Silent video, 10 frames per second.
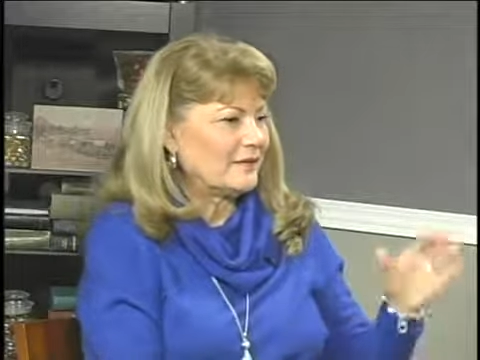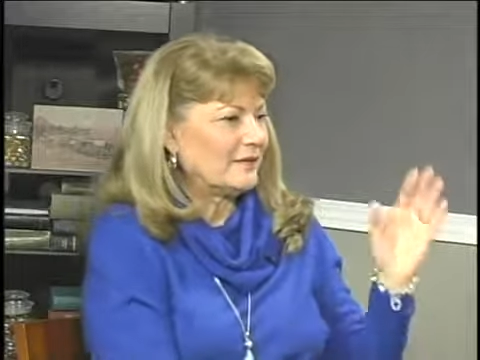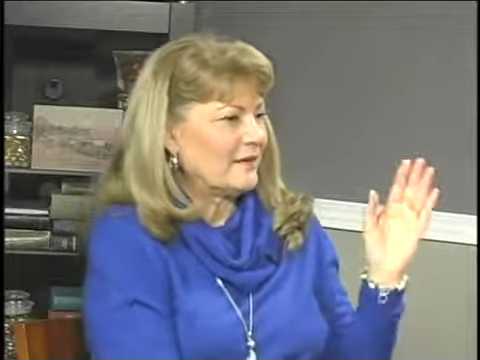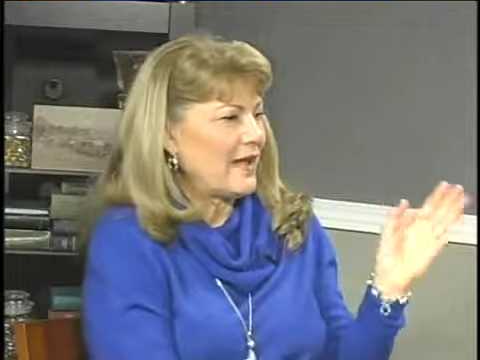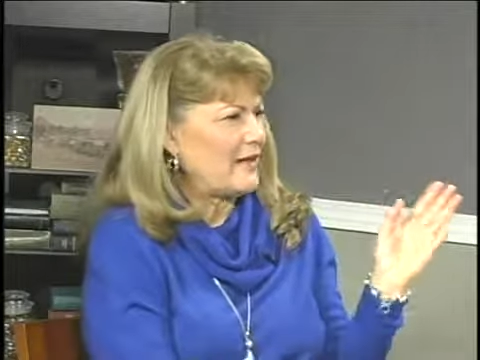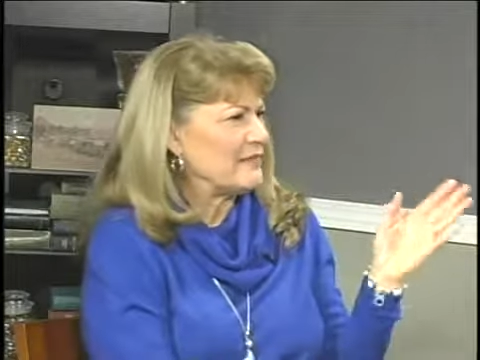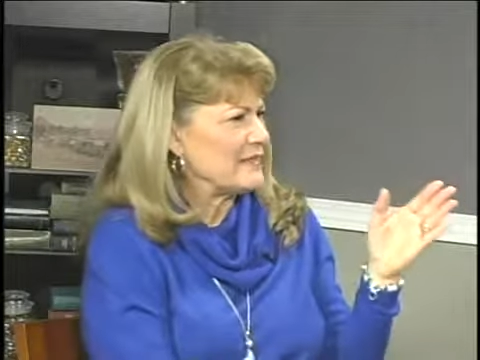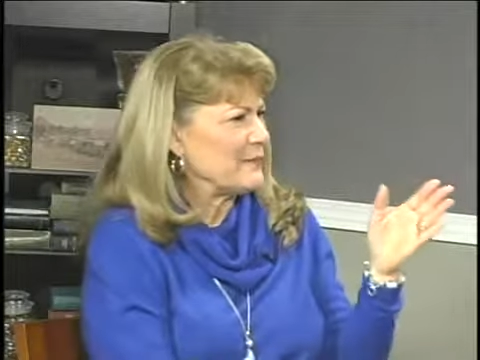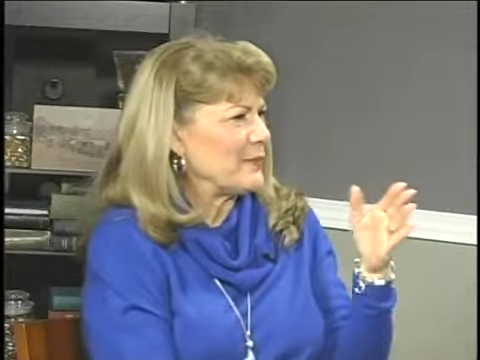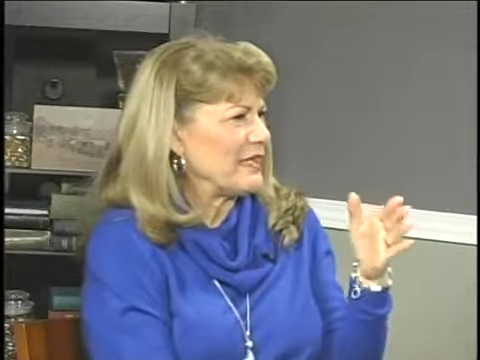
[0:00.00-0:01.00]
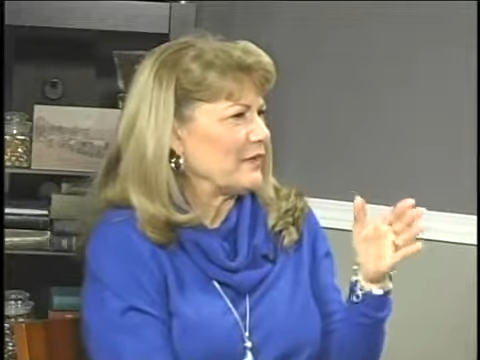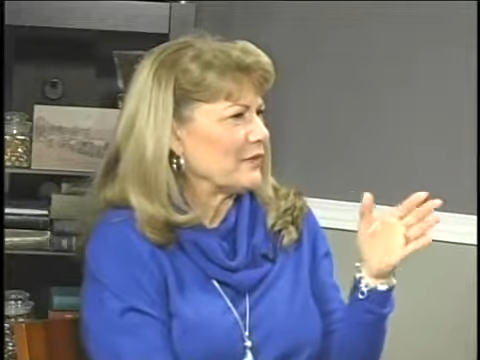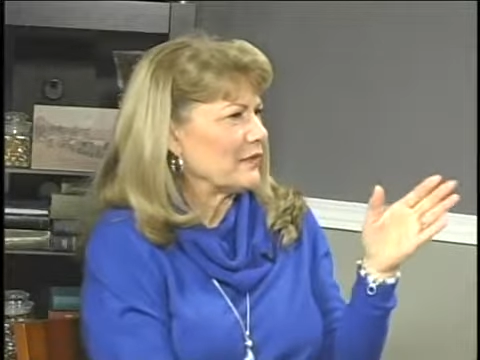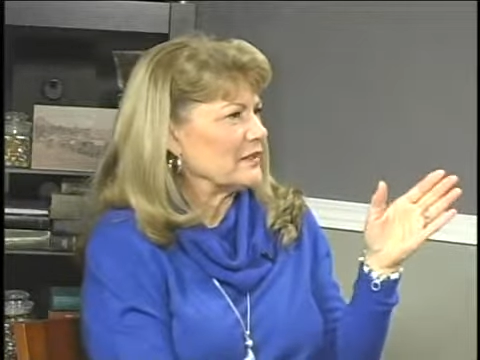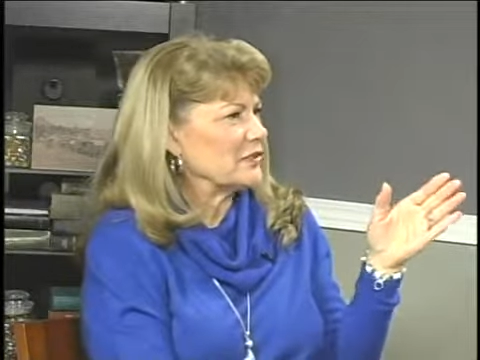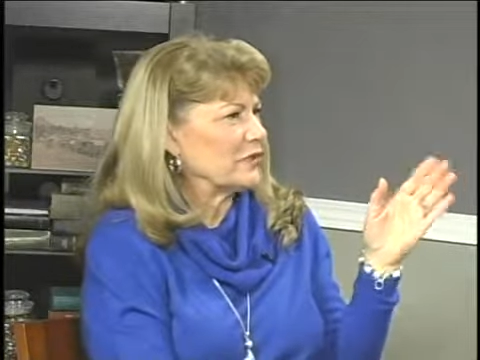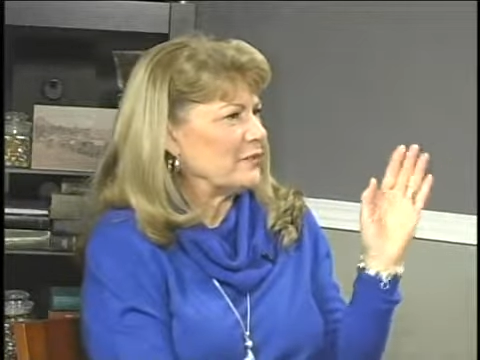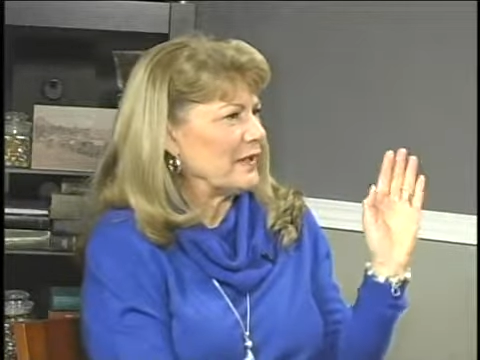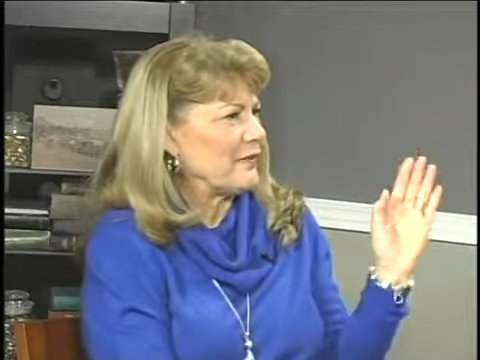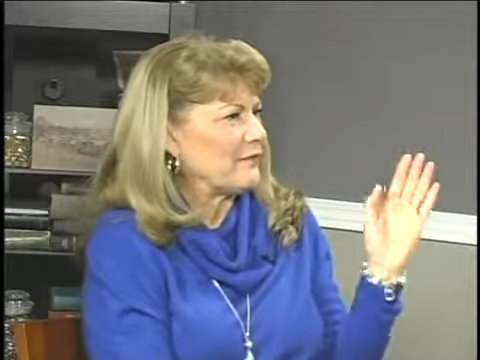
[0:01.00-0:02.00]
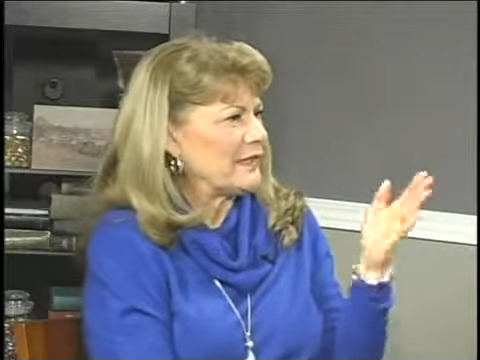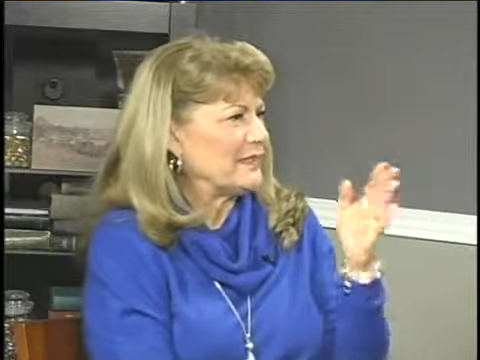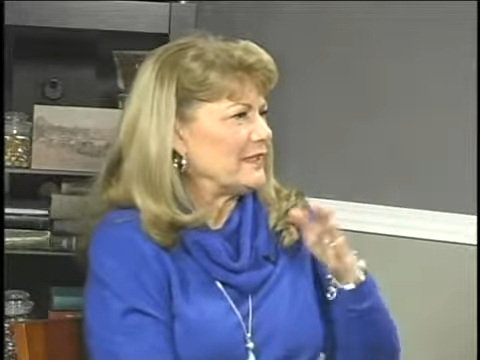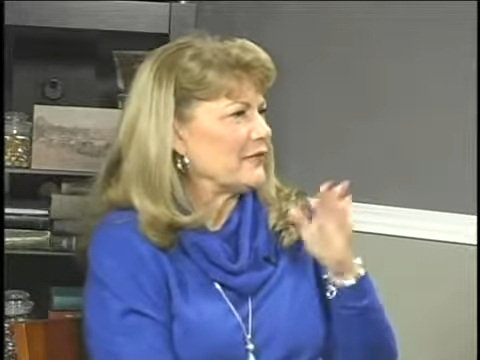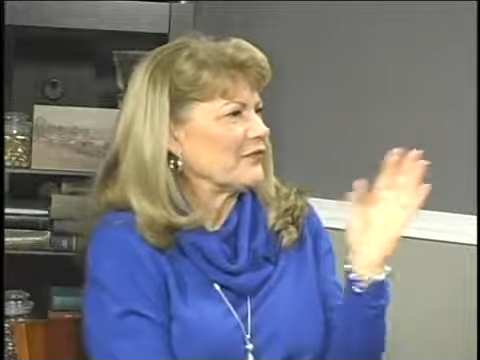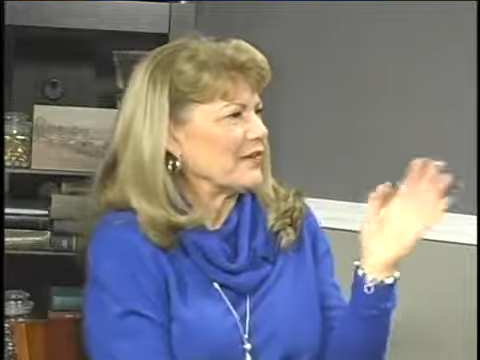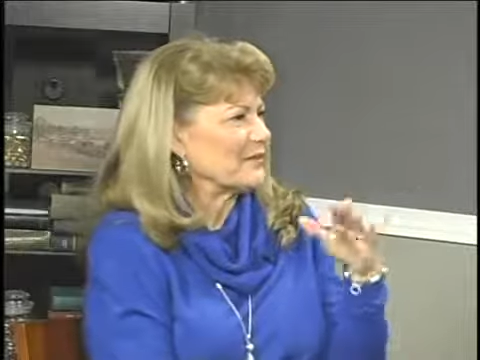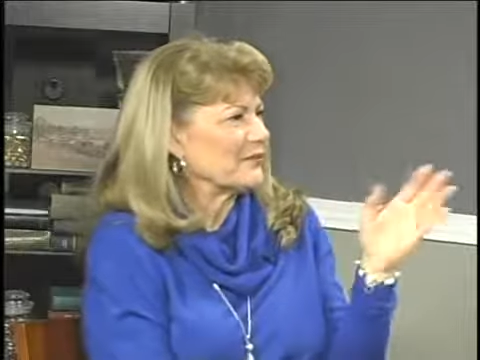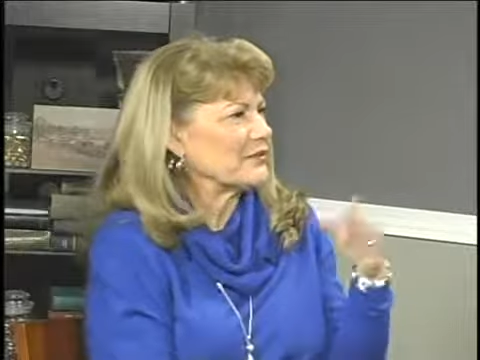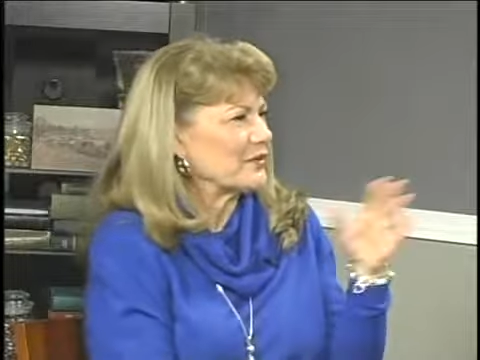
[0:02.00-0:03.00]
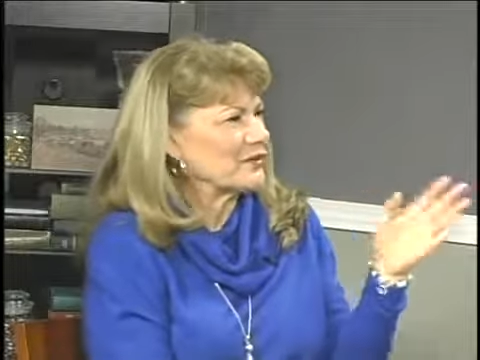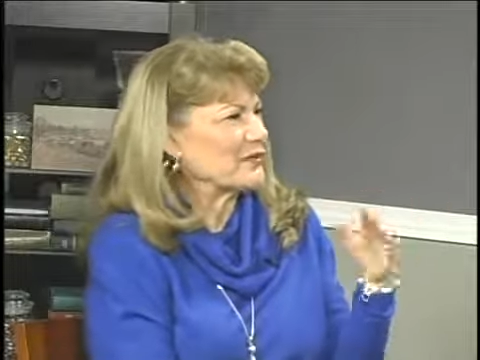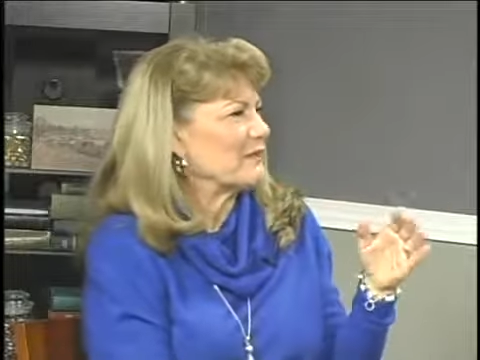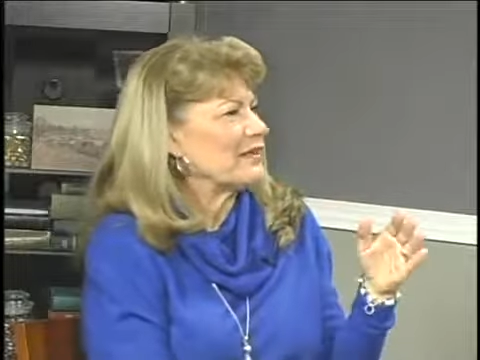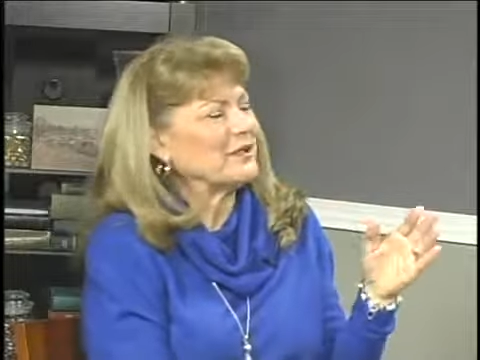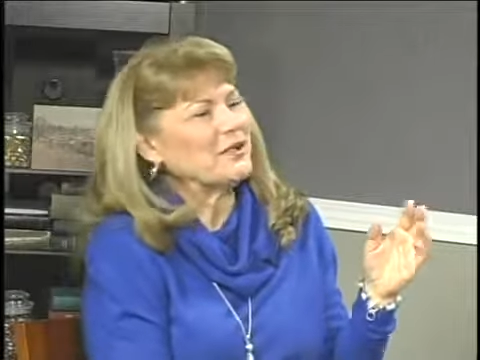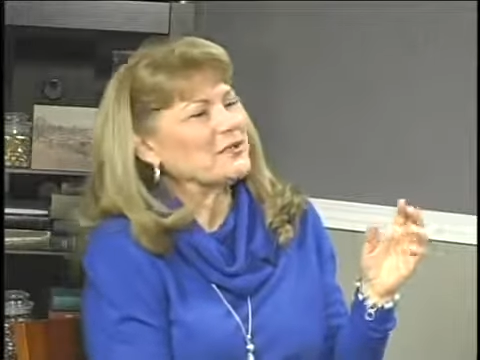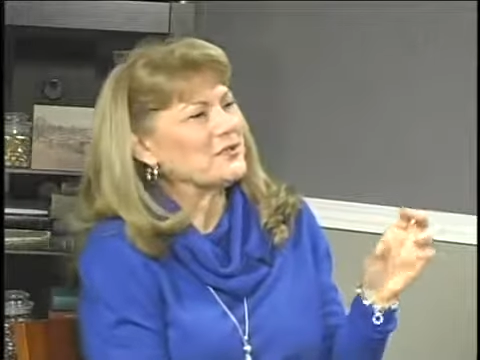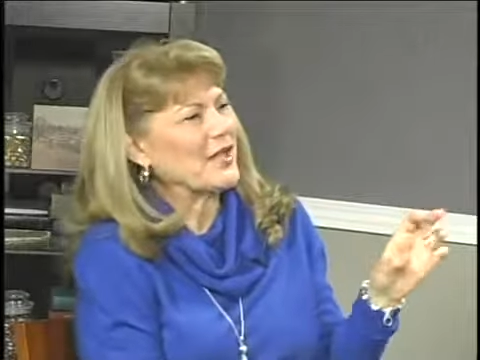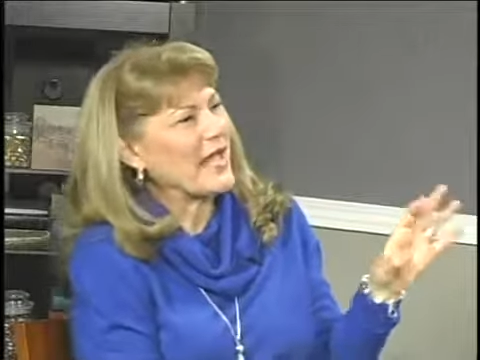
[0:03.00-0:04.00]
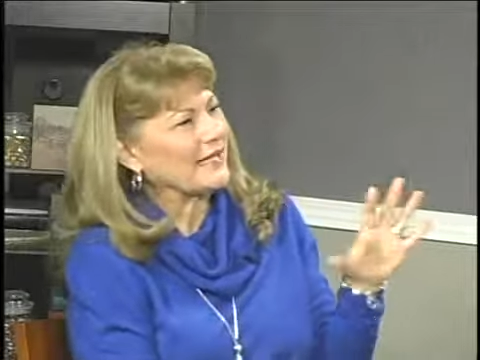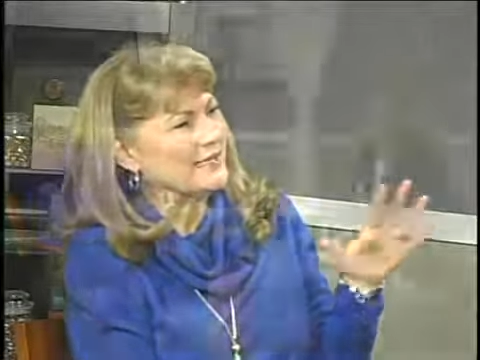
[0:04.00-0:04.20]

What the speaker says: the FDP, and it should have been FPD or vice versa or something, you know, so they had